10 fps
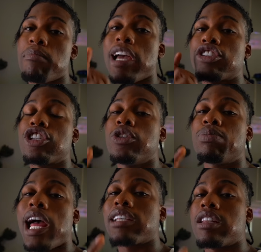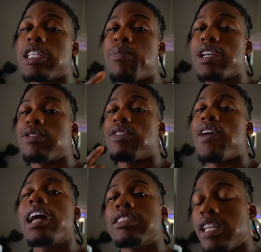Make sure you plan something special for
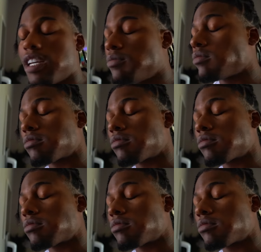Father's Day.